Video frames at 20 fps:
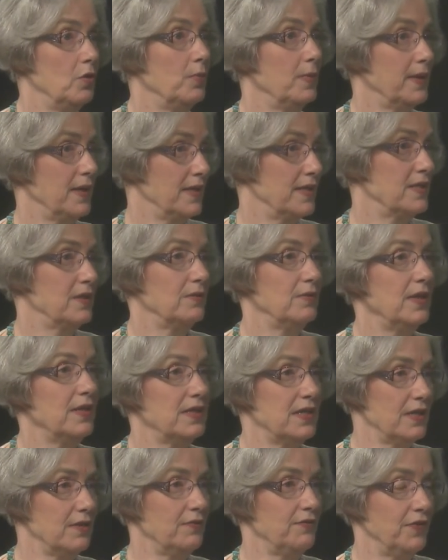But I said
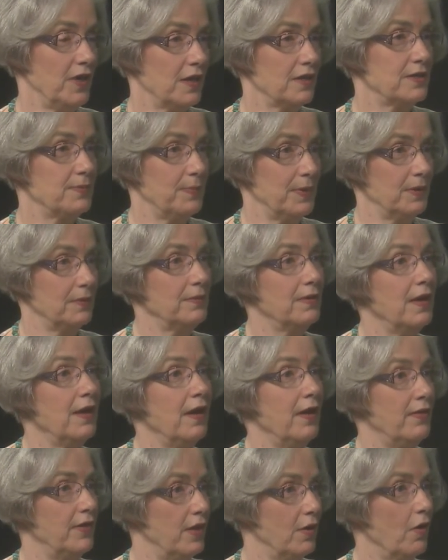it's in flux, but
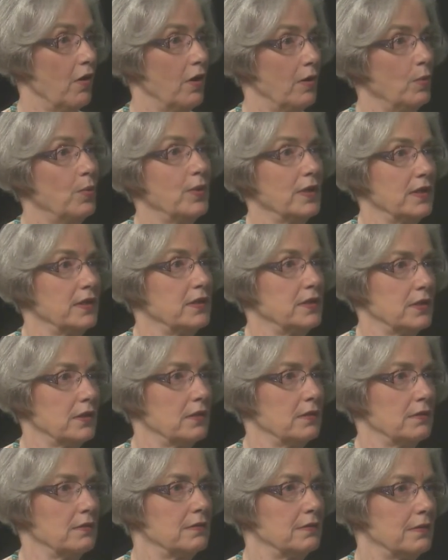they're all willing
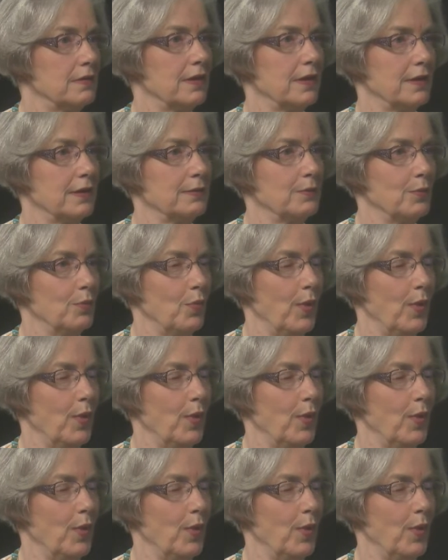to um,